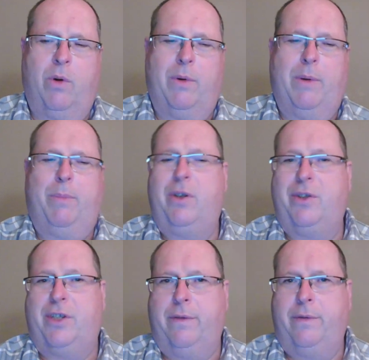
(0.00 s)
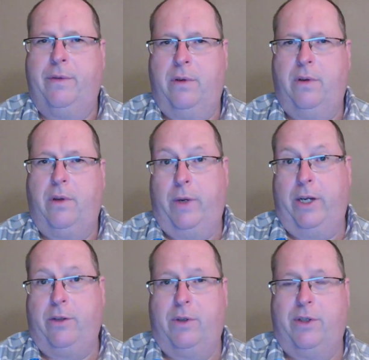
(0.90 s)
repulsive, the
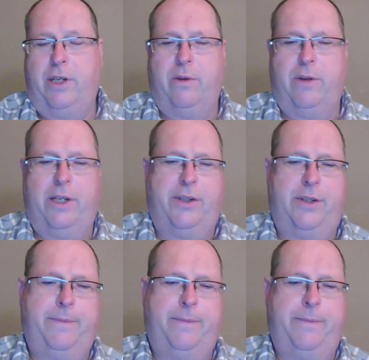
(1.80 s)
wage will decrease.